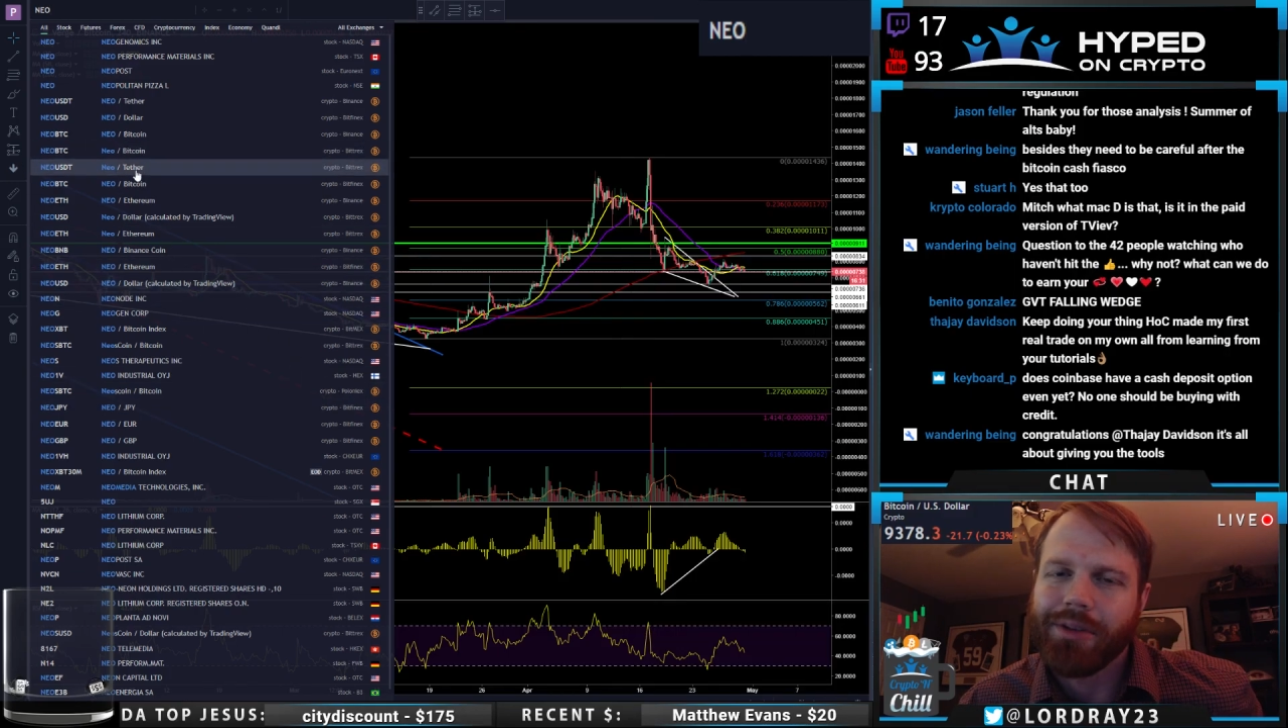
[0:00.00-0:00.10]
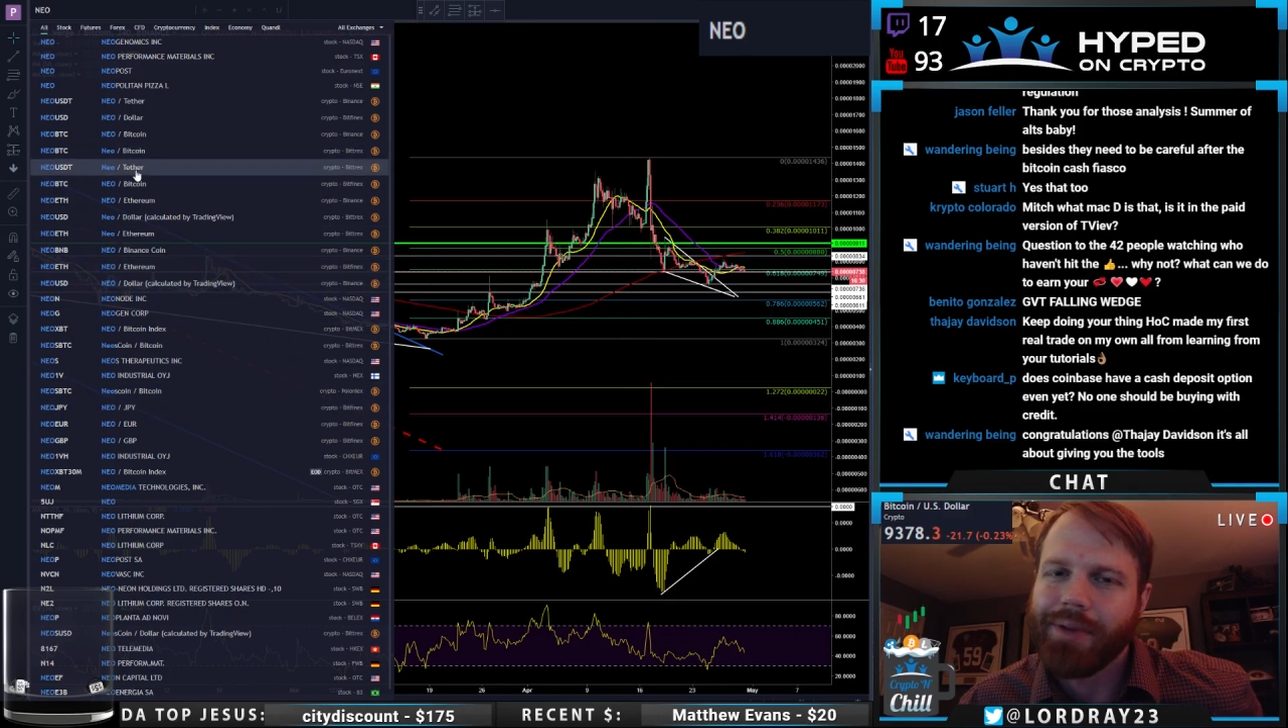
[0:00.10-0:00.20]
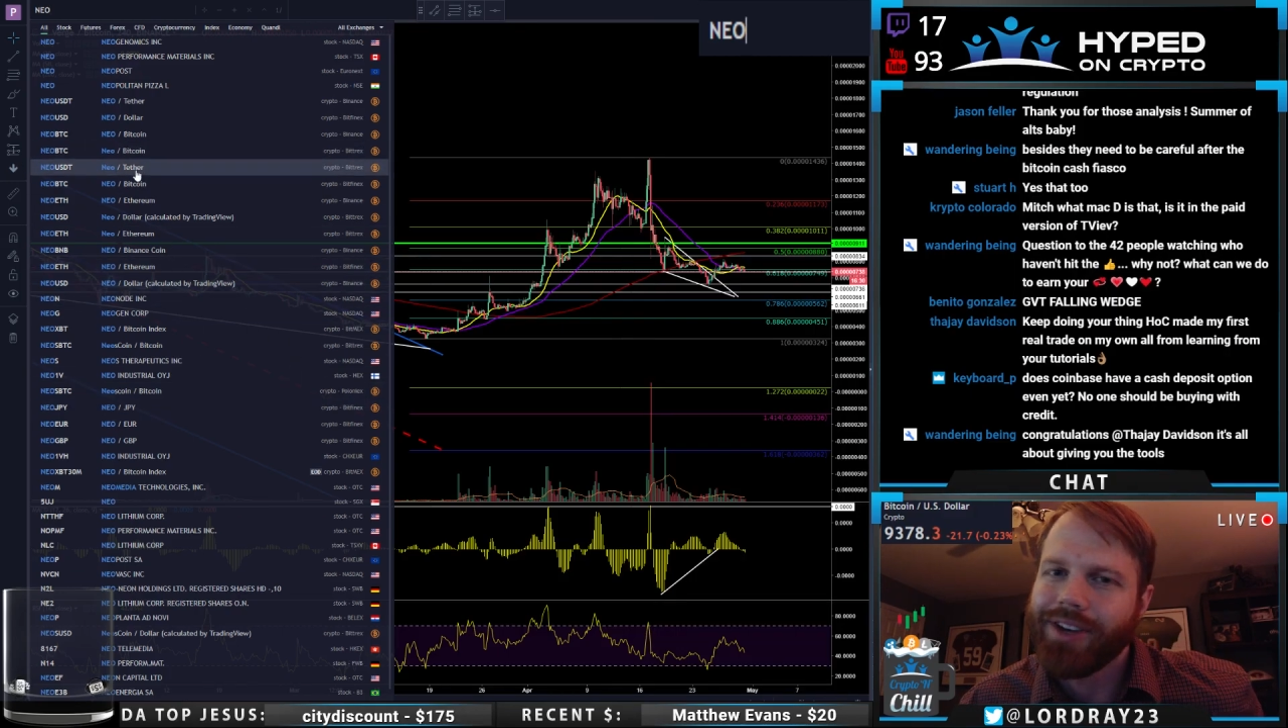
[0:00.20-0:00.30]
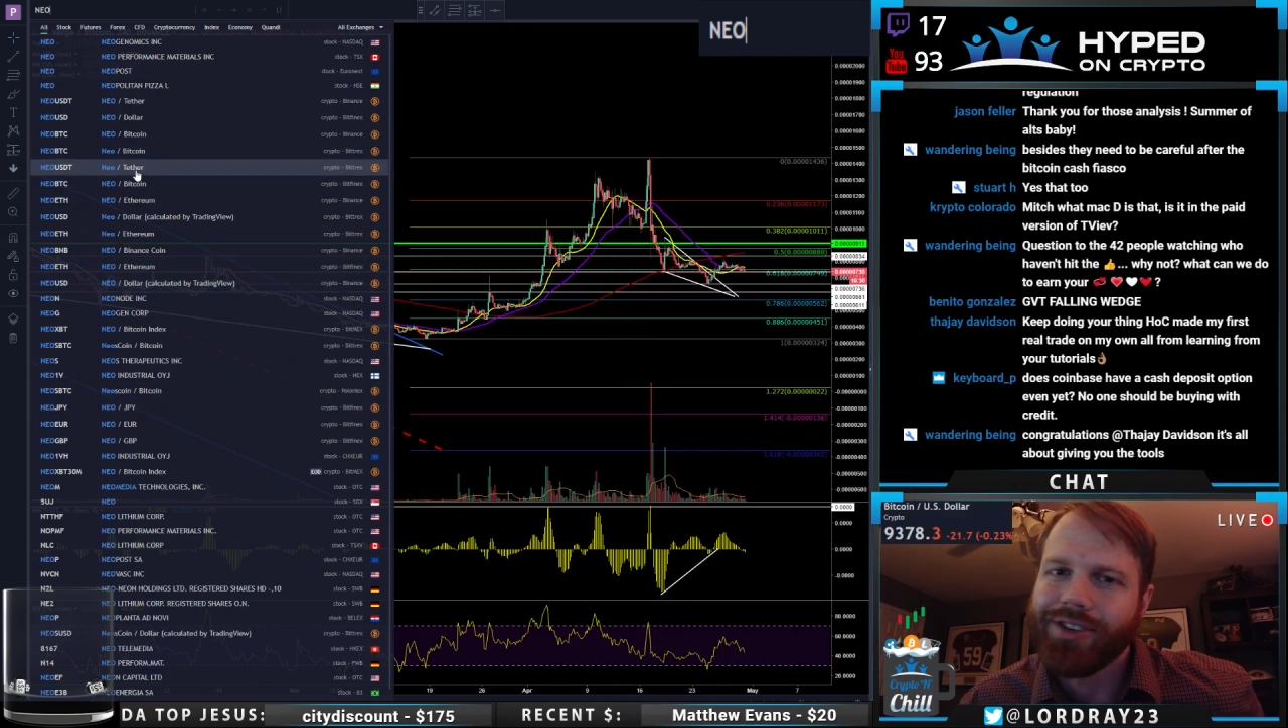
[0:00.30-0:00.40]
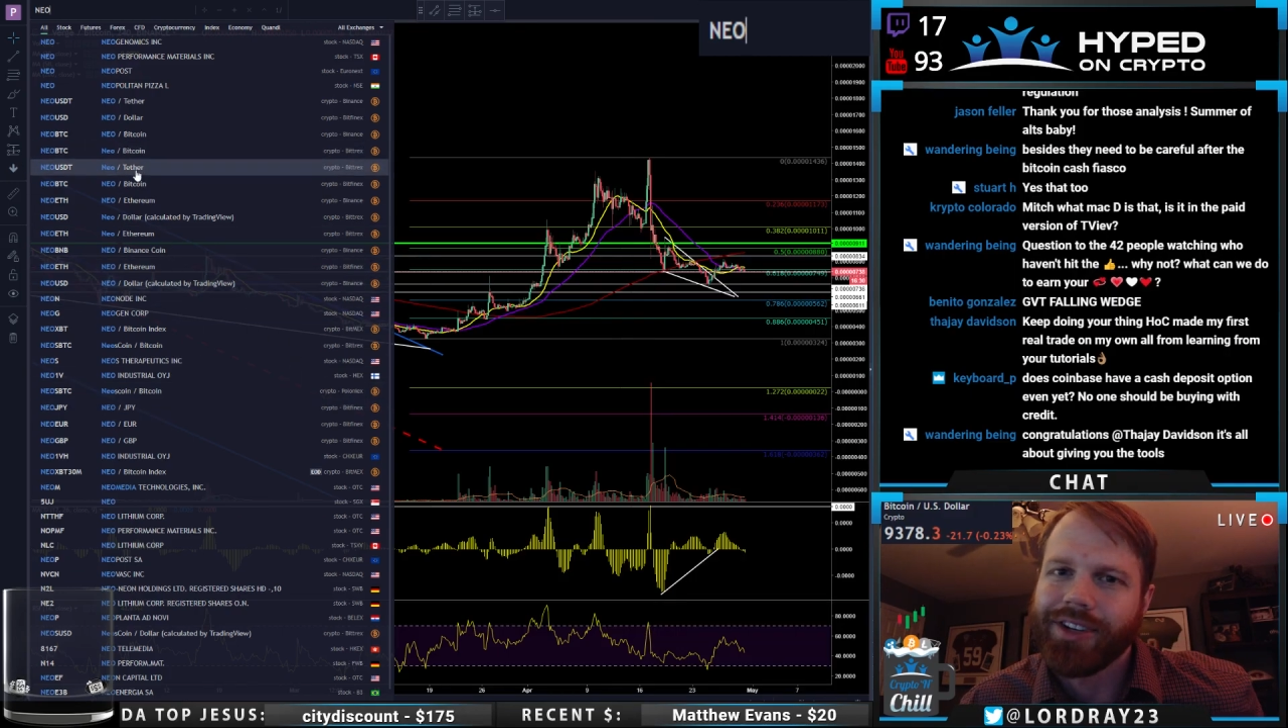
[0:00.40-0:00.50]

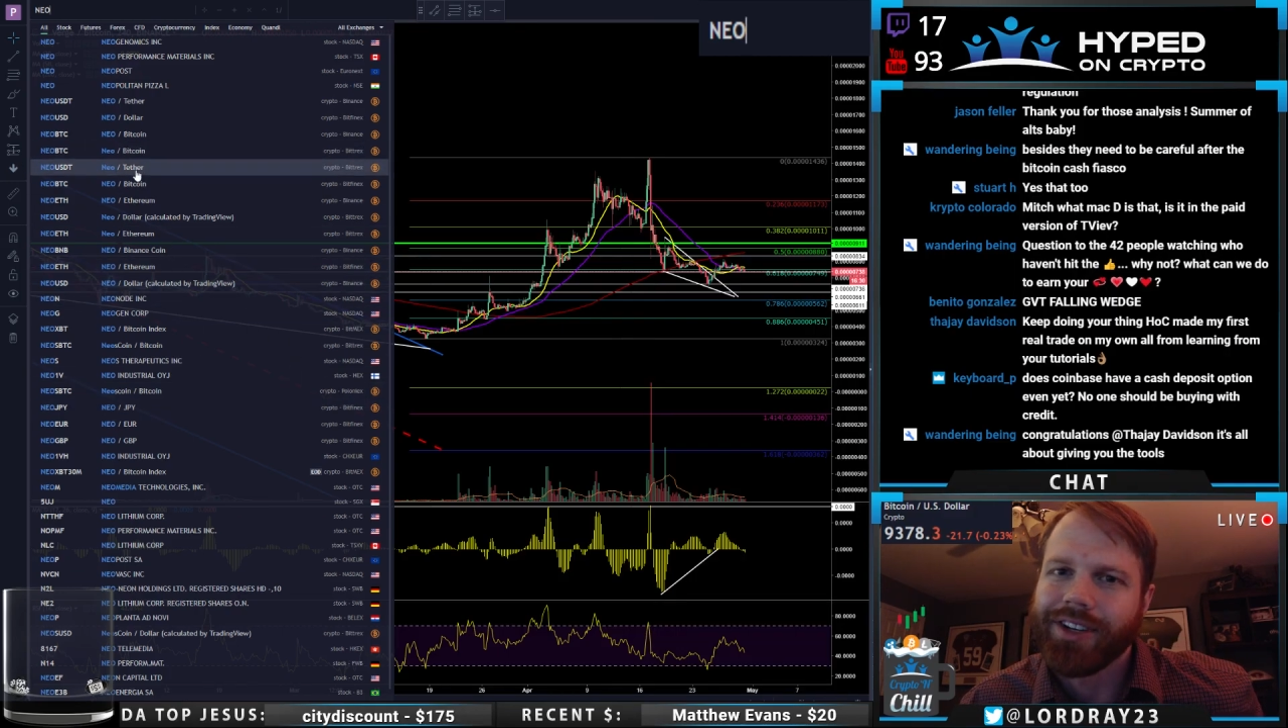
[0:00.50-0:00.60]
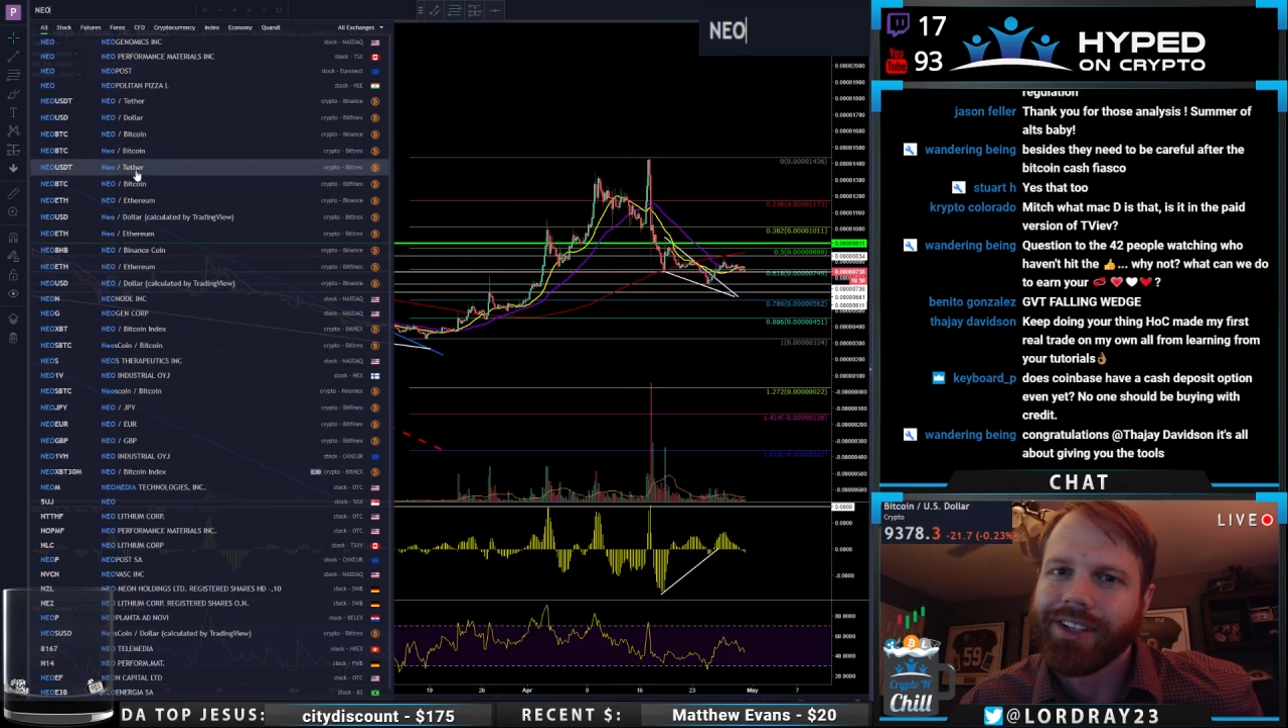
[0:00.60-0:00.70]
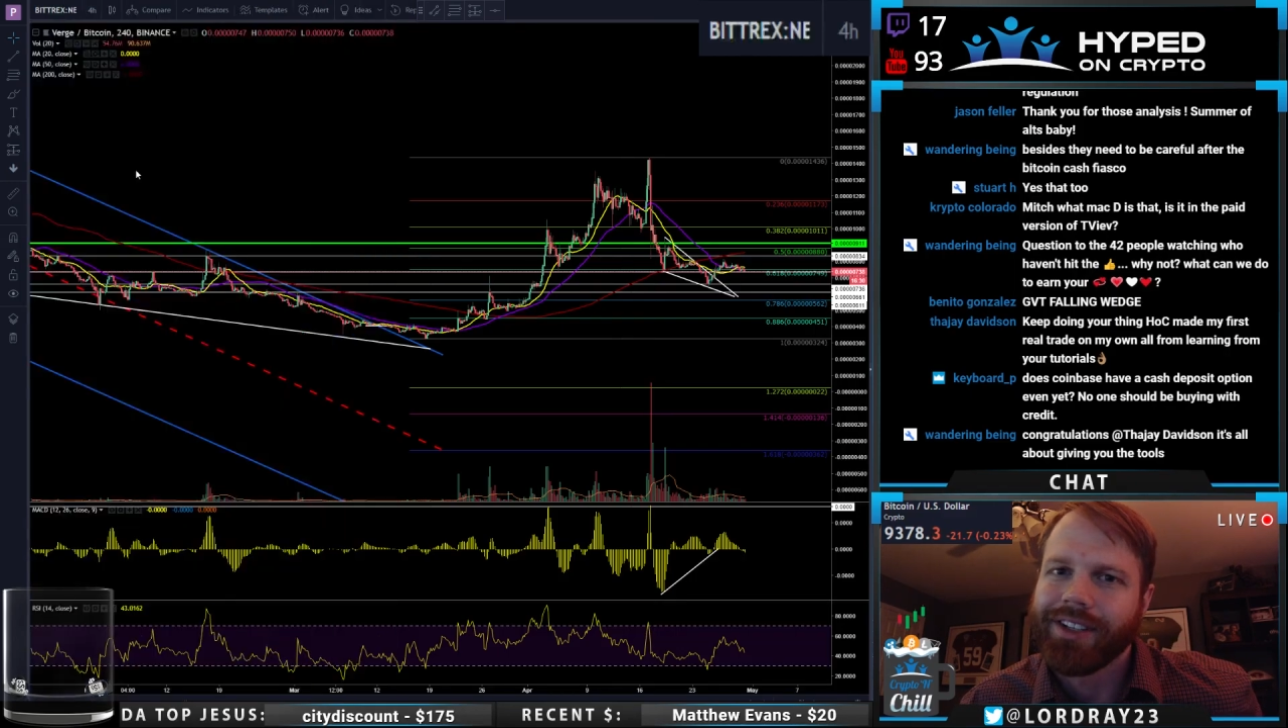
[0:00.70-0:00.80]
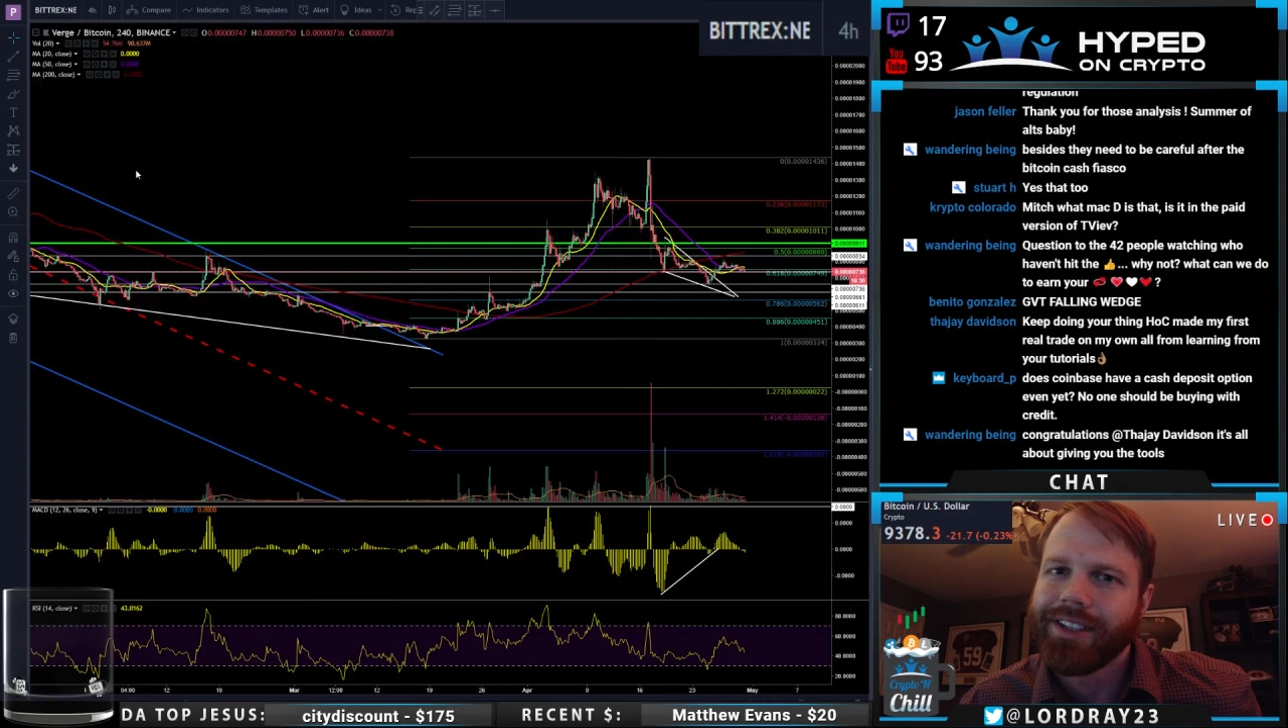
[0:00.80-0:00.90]
Patreon.